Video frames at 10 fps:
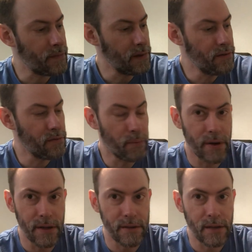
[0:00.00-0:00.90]
This is
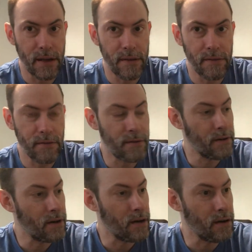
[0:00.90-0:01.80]
pretty intense,
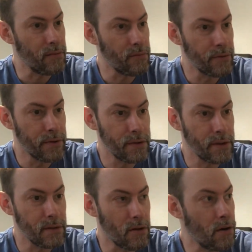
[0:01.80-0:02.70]
really
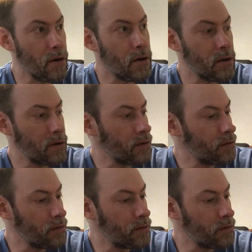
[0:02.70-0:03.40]
long